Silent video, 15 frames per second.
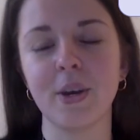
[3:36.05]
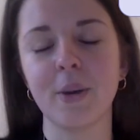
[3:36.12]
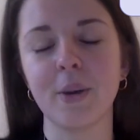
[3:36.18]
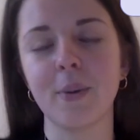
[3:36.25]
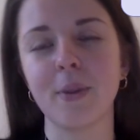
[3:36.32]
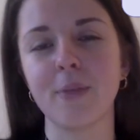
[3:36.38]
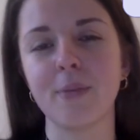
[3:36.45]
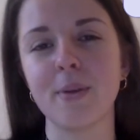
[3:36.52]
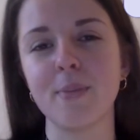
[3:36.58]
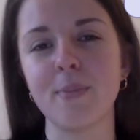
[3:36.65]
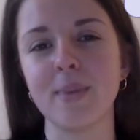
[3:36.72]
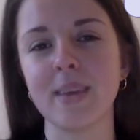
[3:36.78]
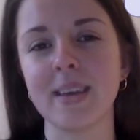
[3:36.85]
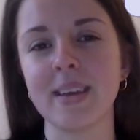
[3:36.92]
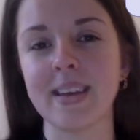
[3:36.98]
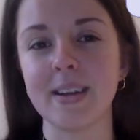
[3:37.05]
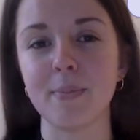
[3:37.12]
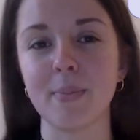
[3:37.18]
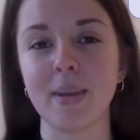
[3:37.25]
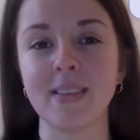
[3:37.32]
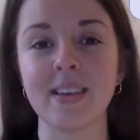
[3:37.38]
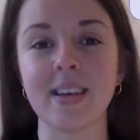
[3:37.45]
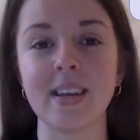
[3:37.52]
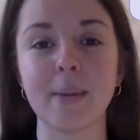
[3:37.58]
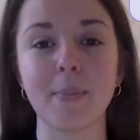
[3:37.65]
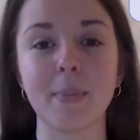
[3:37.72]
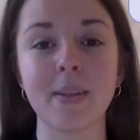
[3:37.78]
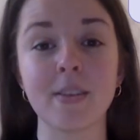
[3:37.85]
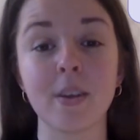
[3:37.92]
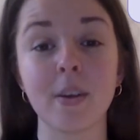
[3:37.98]
whether it be in maintaining
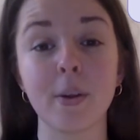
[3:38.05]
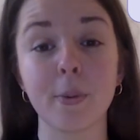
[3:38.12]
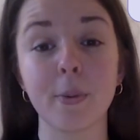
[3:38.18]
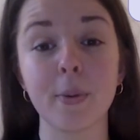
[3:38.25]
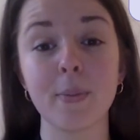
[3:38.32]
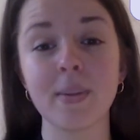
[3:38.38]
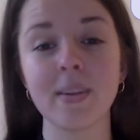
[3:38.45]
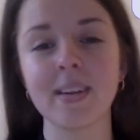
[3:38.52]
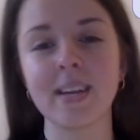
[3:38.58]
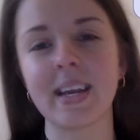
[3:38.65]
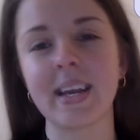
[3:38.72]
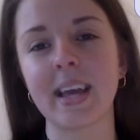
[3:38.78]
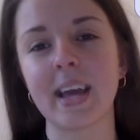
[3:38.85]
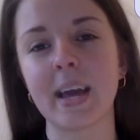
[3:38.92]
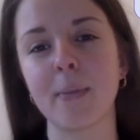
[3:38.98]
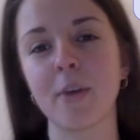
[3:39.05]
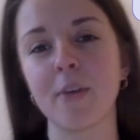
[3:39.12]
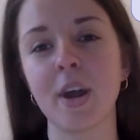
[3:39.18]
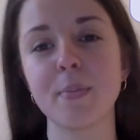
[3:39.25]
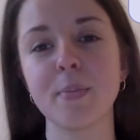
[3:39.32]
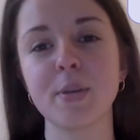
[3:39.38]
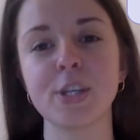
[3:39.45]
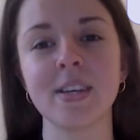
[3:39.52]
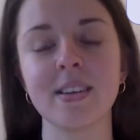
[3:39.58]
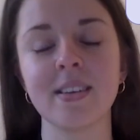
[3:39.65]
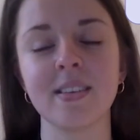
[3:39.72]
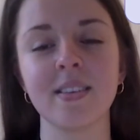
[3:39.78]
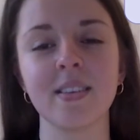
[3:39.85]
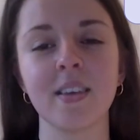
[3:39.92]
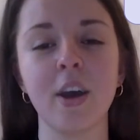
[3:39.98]
medical equipment like MRI
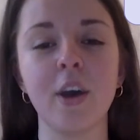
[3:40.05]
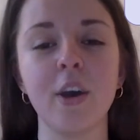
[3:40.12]
machines,